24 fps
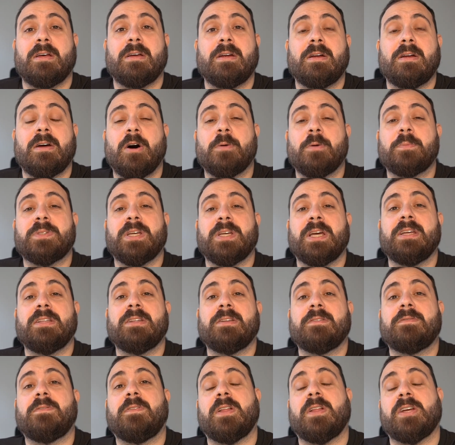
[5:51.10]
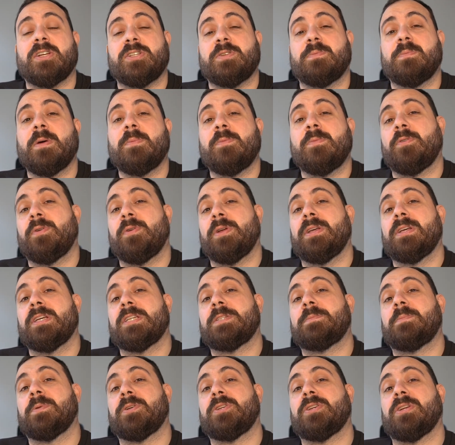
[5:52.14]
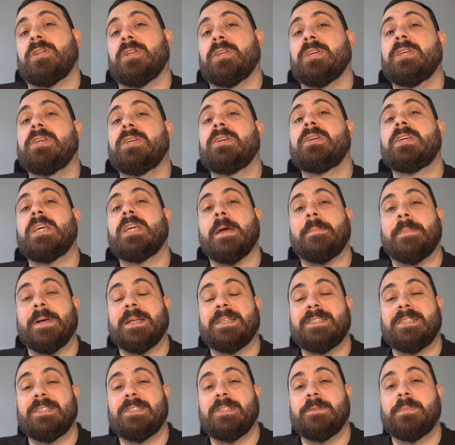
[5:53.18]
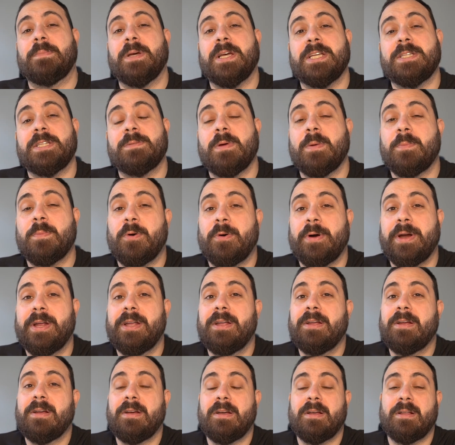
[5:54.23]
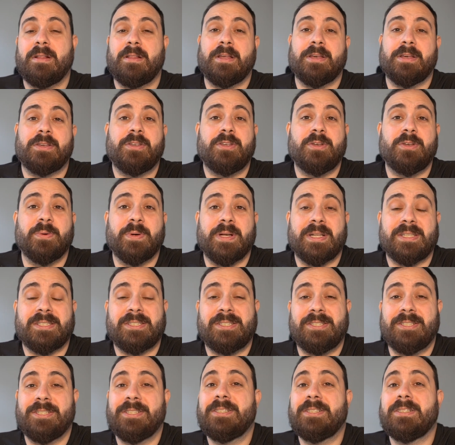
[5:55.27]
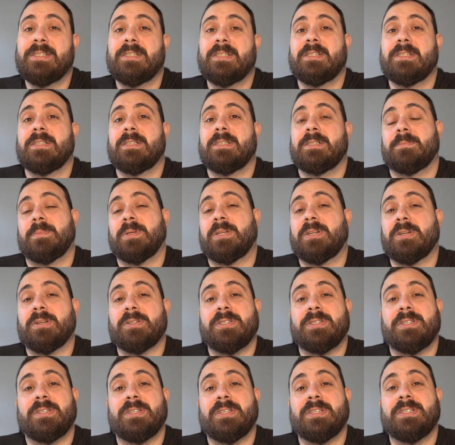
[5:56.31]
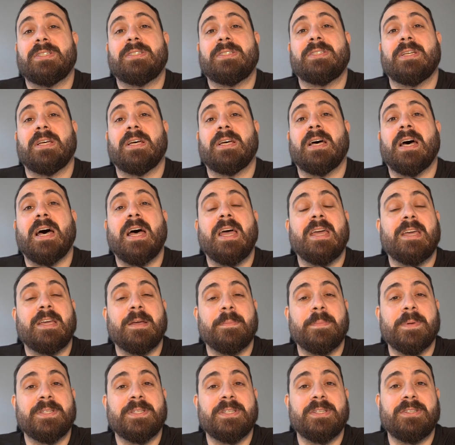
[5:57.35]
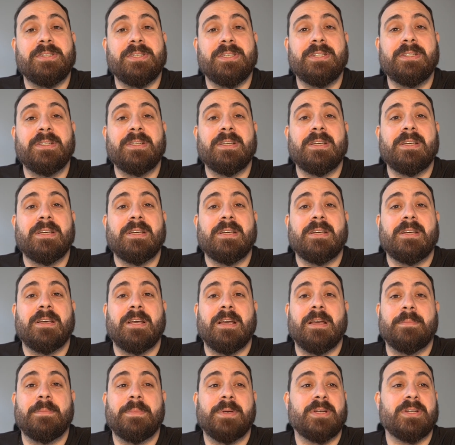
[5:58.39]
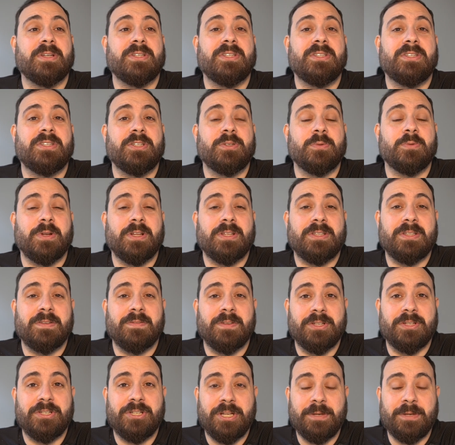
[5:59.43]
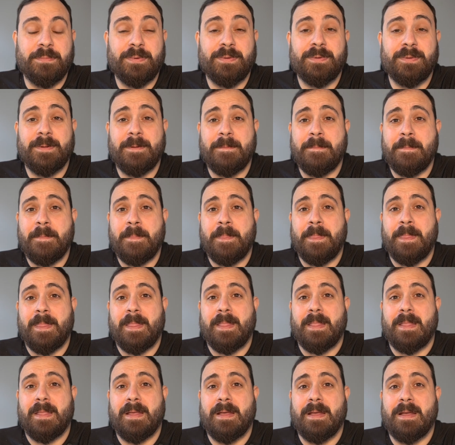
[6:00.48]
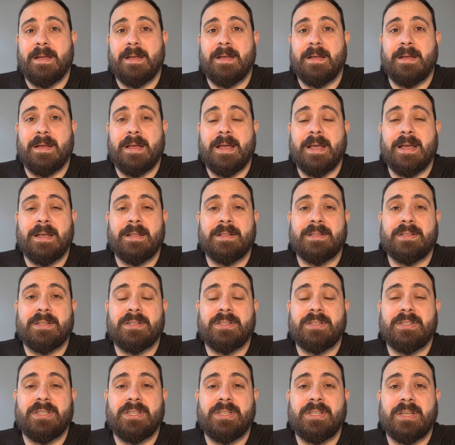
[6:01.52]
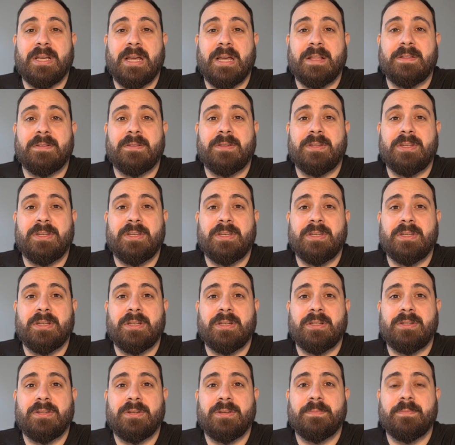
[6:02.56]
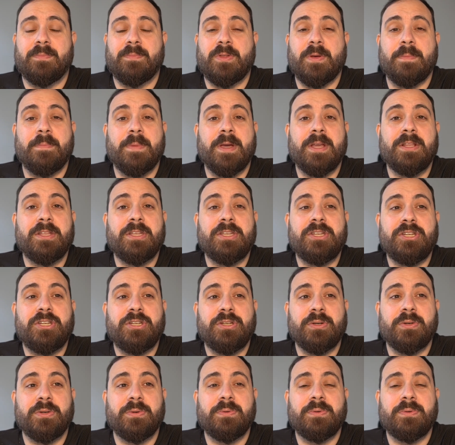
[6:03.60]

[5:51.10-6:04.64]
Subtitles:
Optane and flash memory, especially capacity-based memory like QLC, because it is high capacity, because it is relatively cheap. And the main issue